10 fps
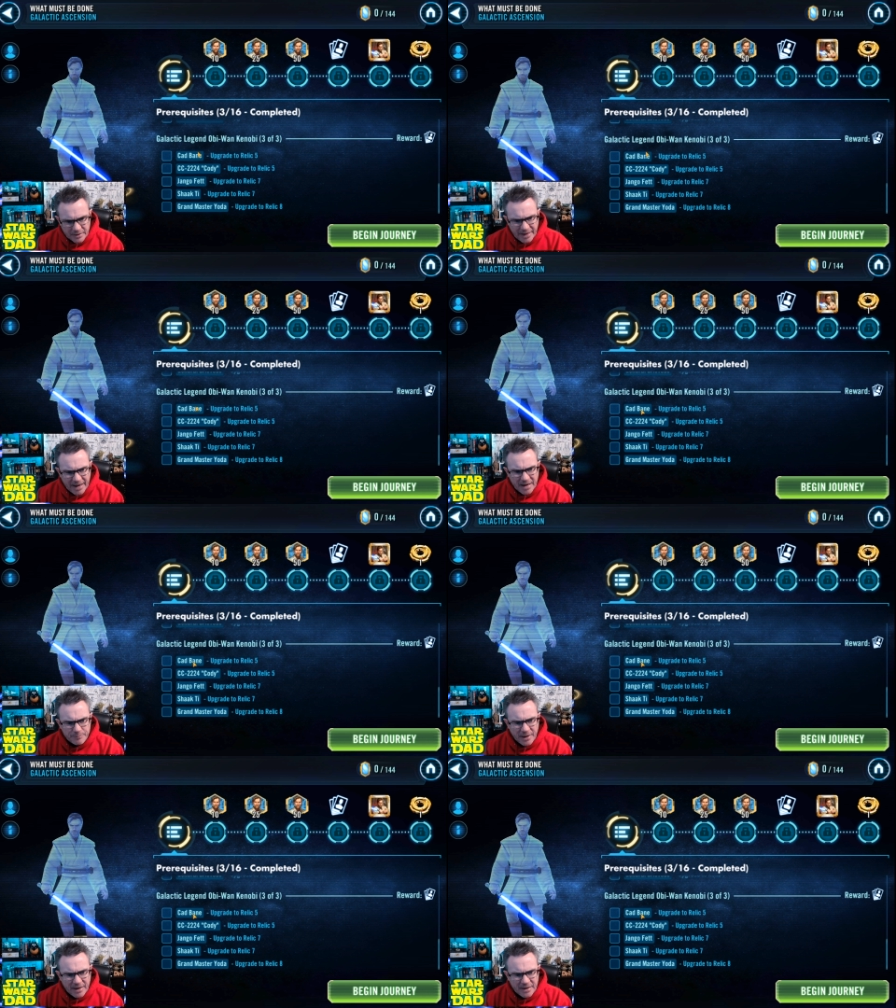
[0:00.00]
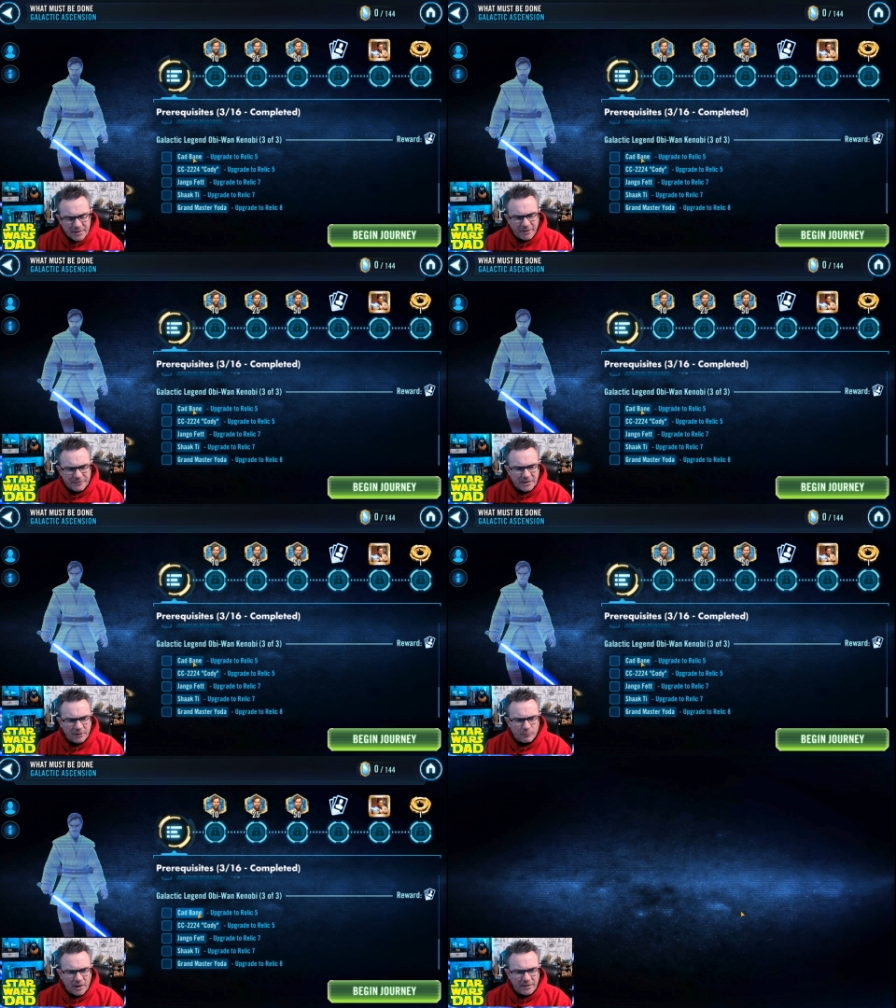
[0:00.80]
Cad Bane, I'll have to get
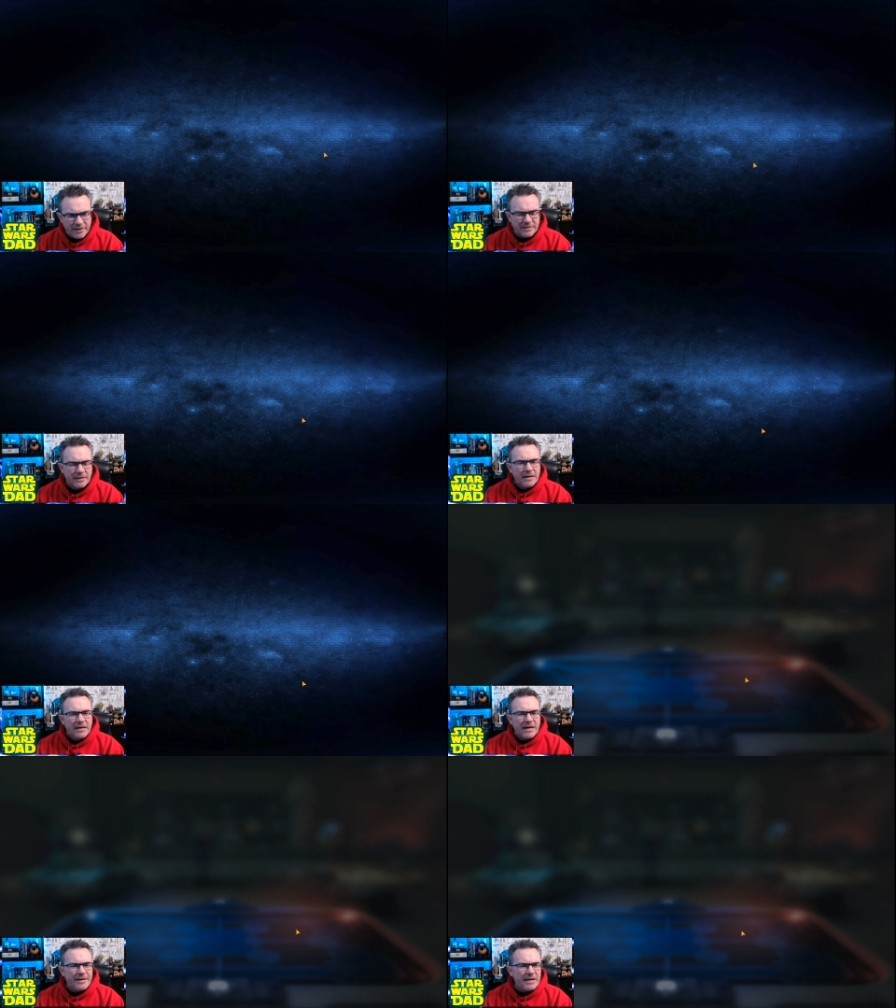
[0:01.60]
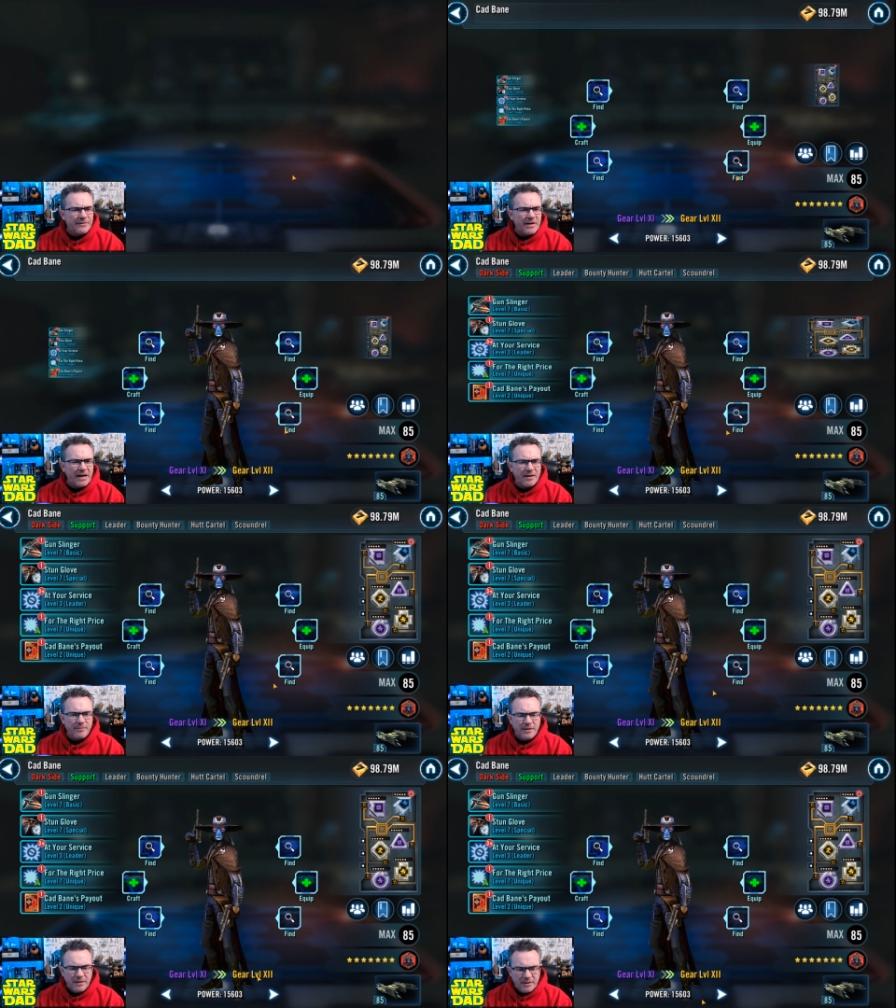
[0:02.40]
reliced. I think I've got
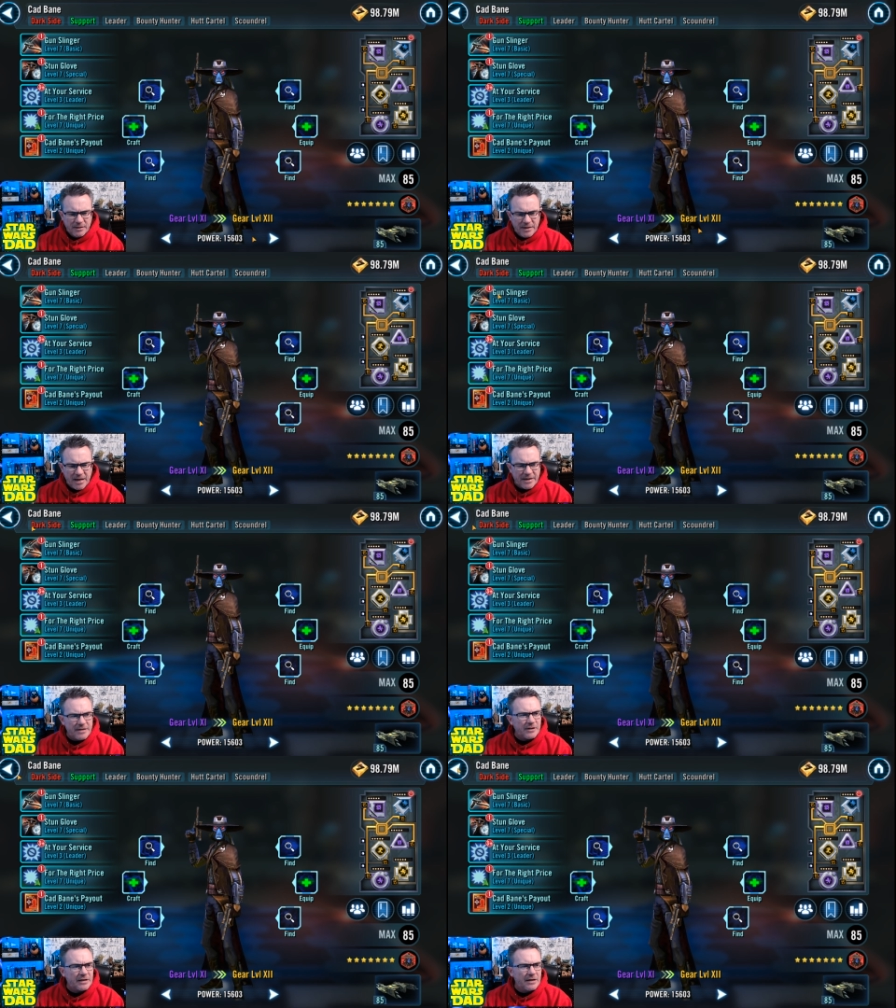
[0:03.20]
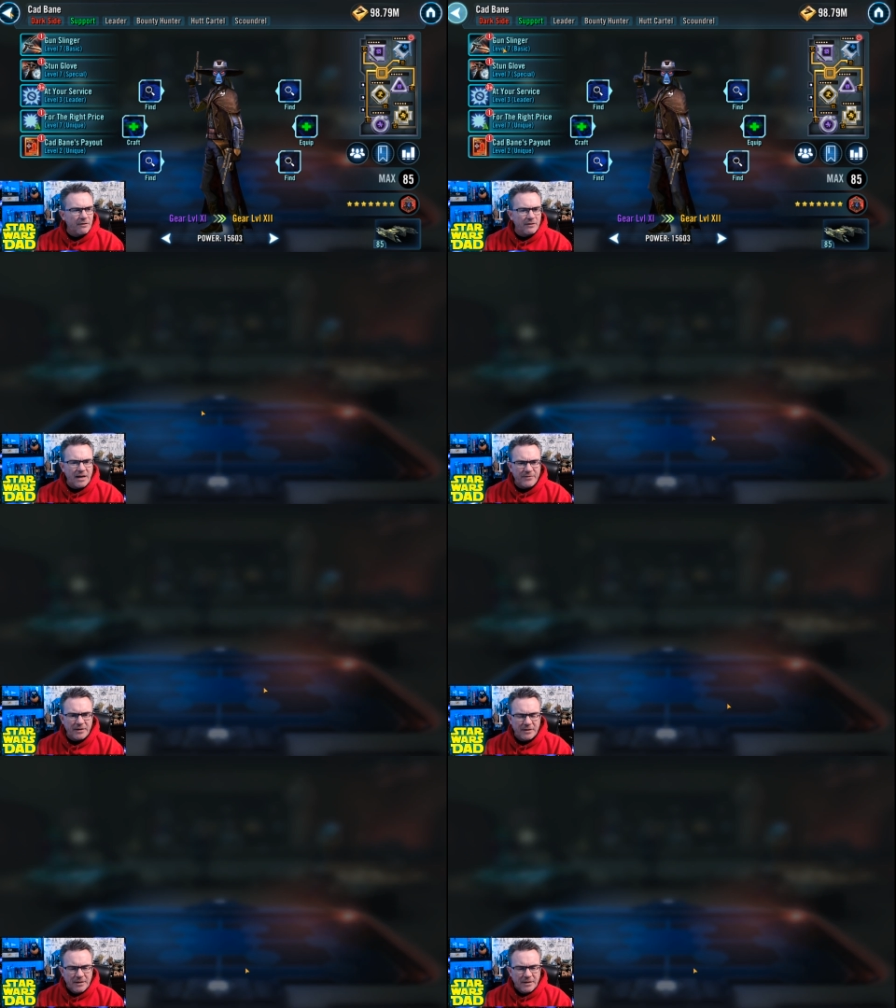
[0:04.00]
him. Yeah, he's a gear 11.